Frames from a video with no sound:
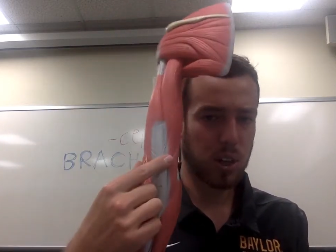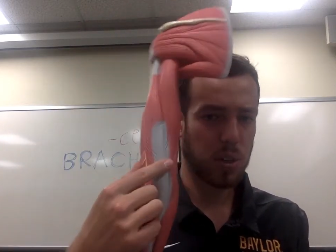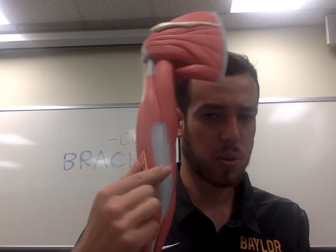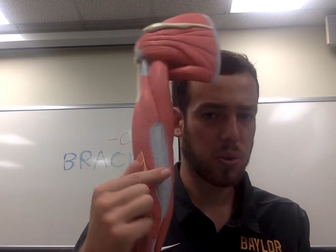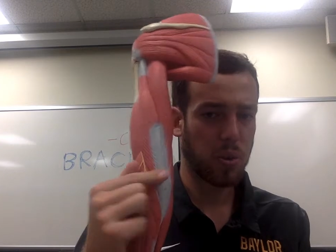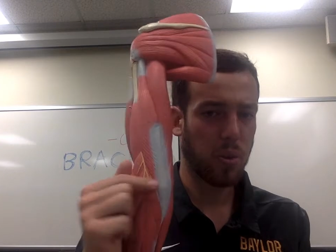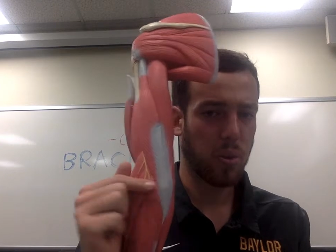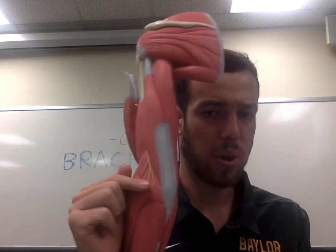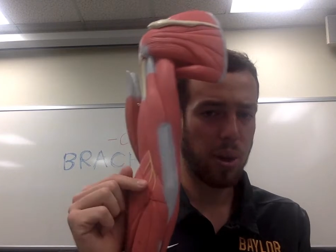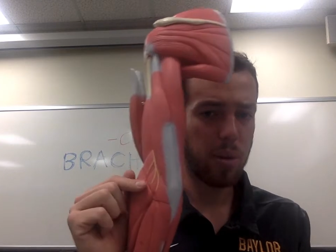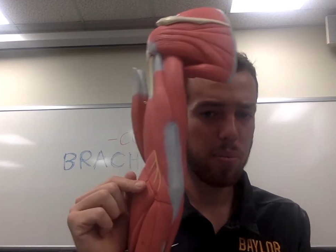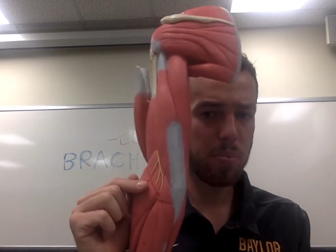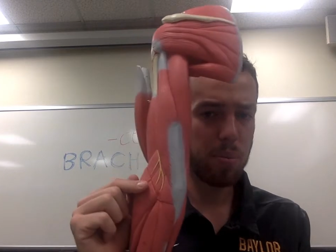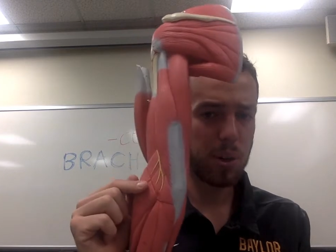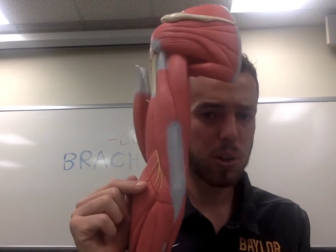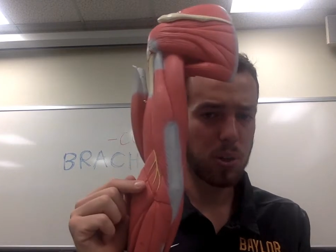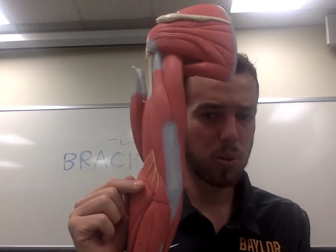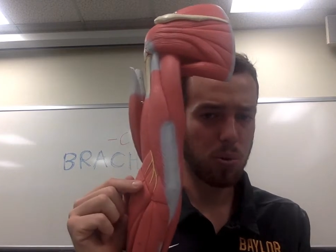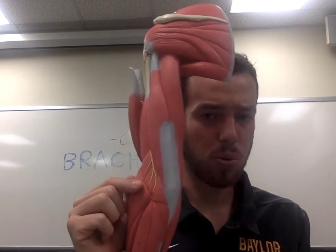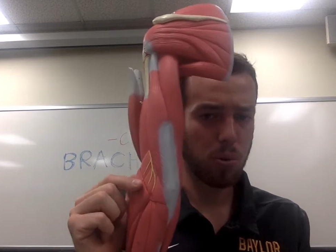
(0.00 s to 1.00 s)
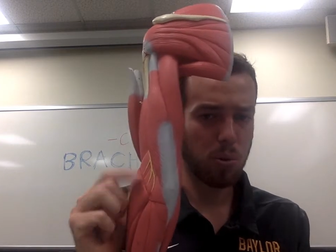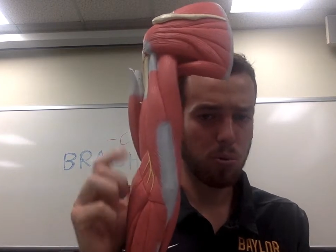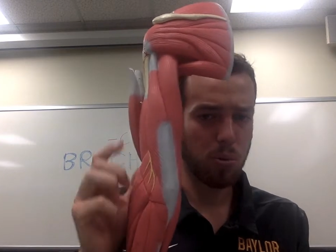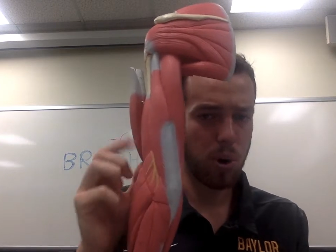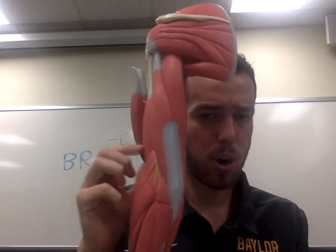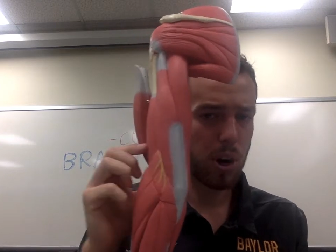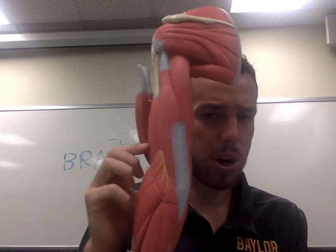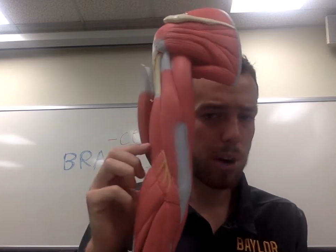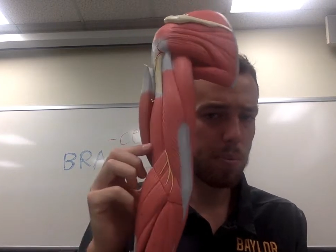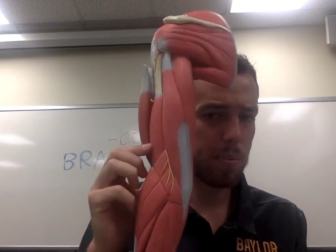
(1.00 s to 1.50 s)
It's the only muscle we're
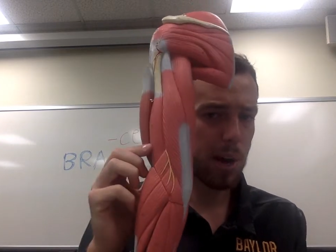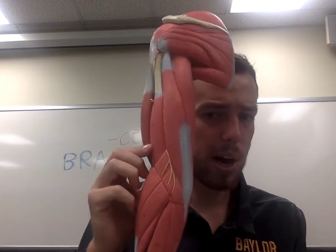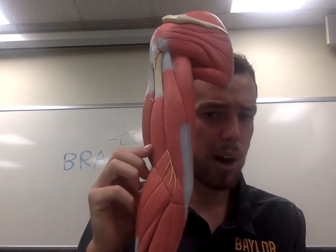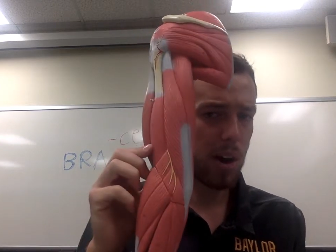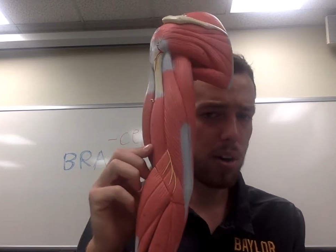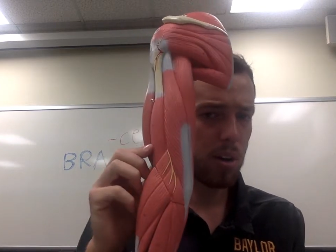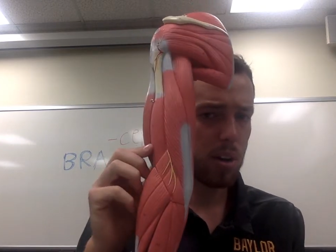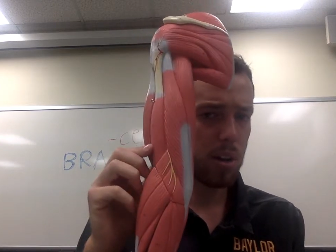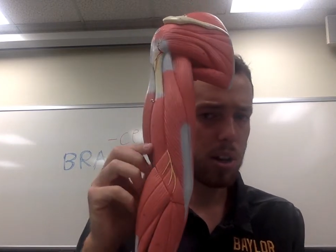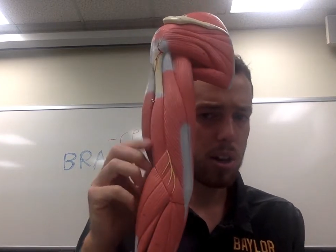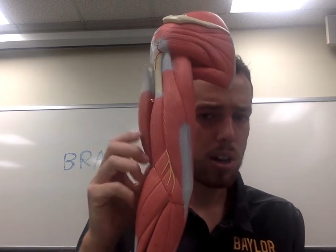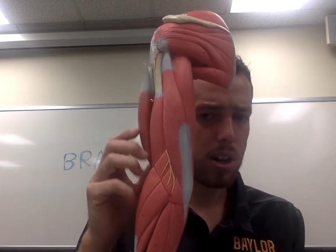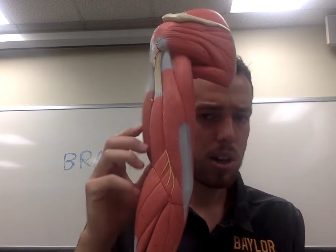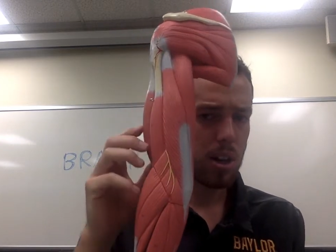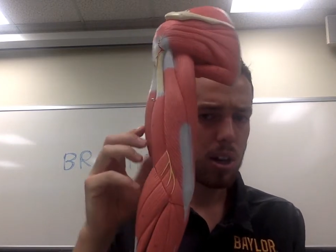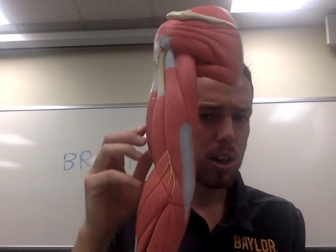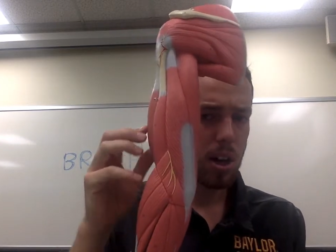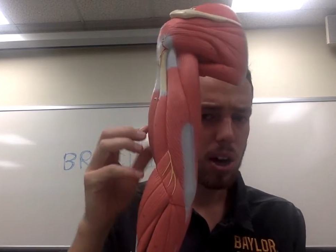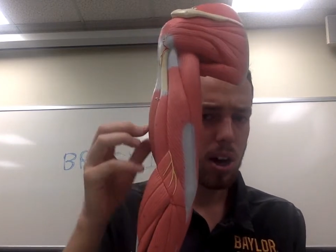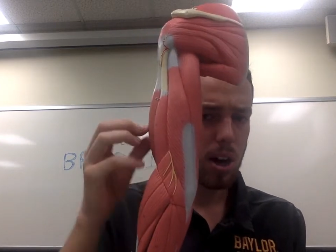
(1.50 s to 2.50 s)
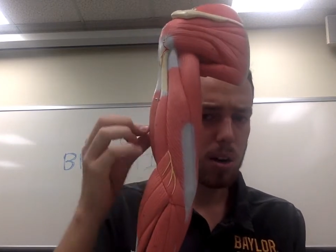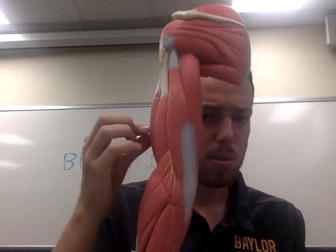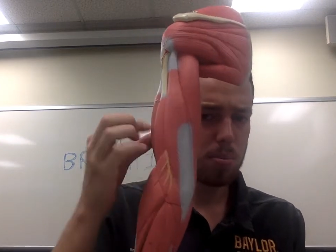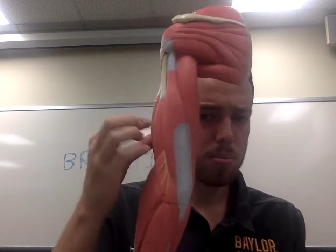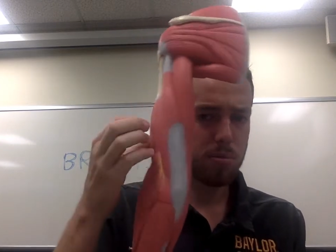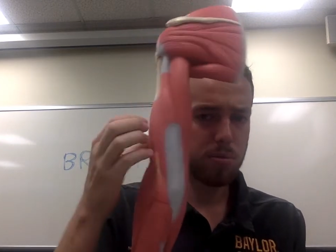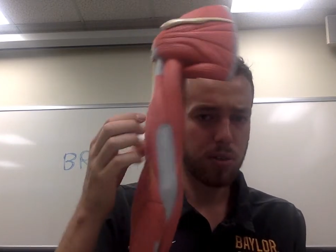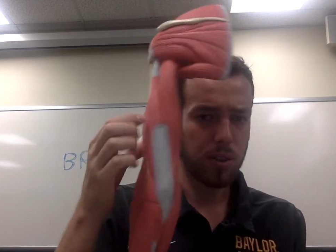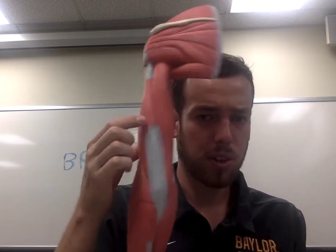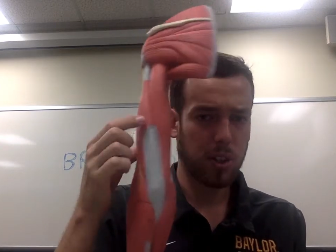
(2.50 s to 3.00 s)
worried about,
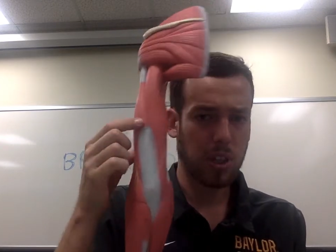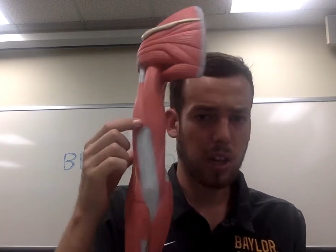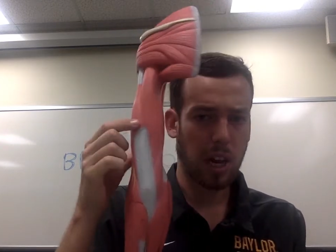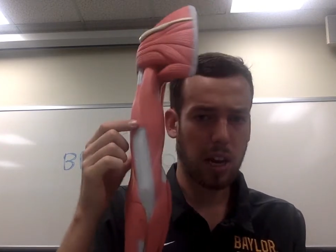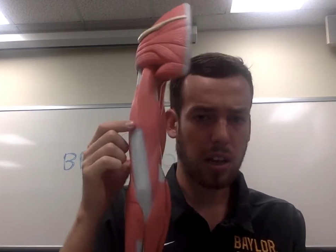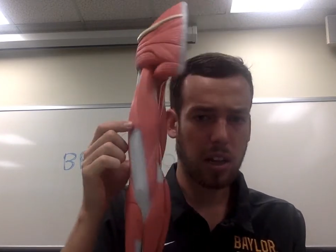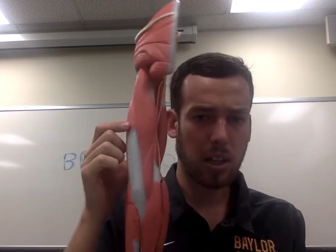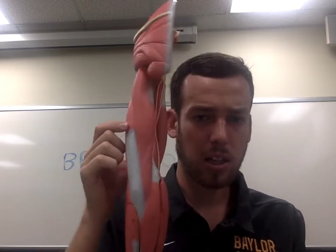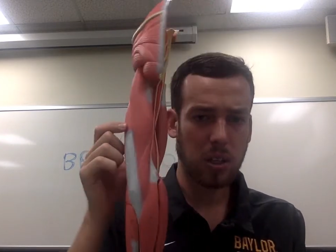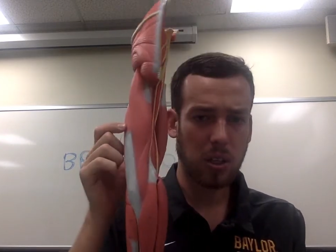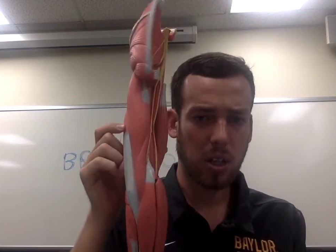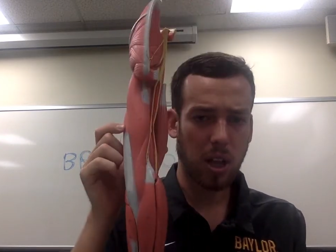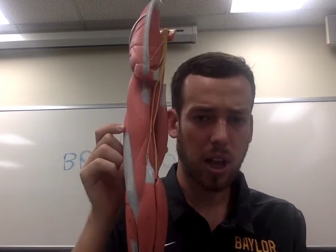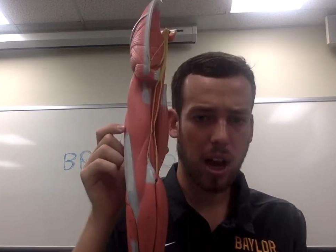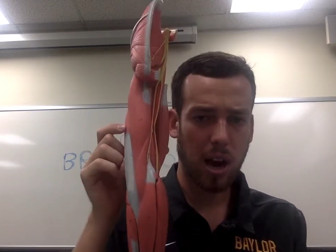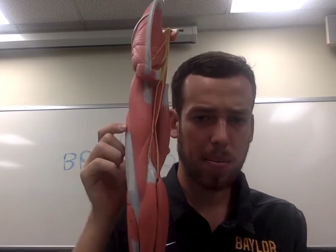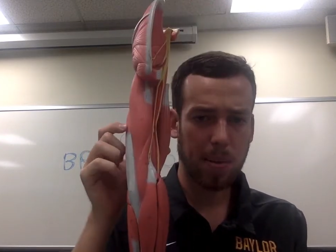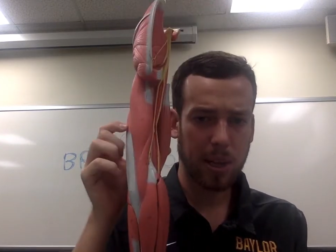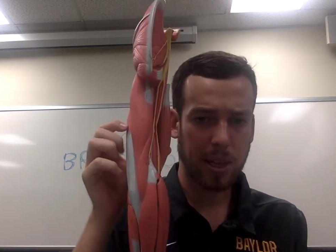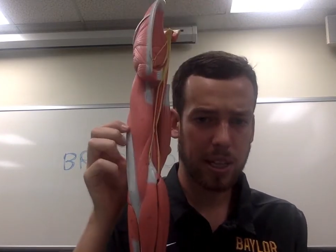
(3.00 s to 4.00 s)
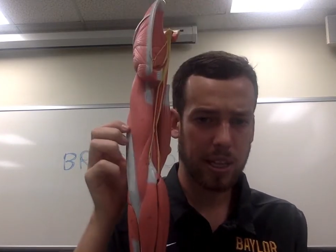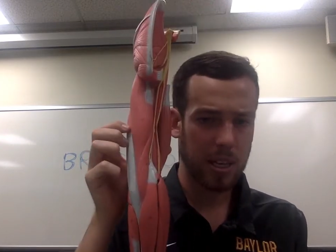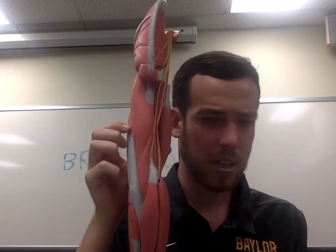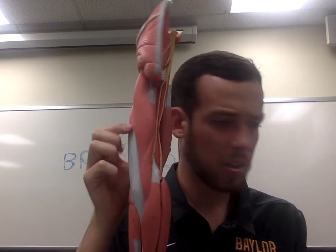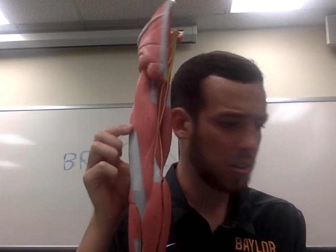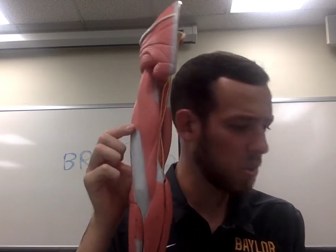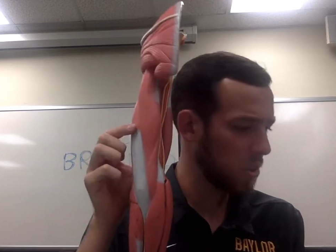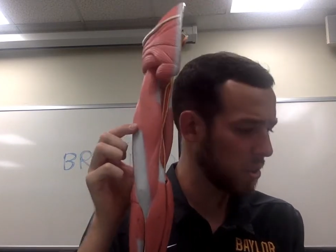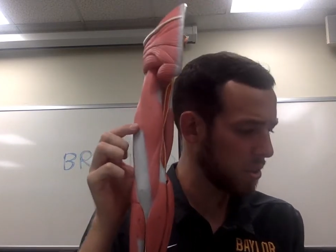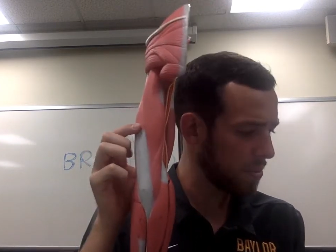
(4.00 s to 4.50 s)
for the sake of this lab at
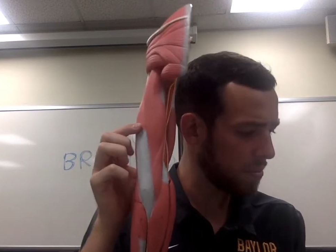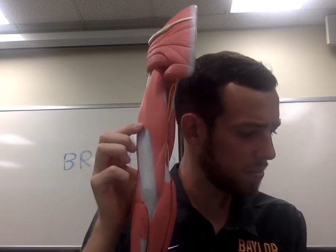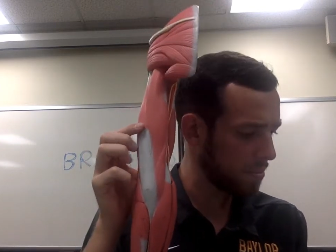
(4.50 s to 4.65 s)
least.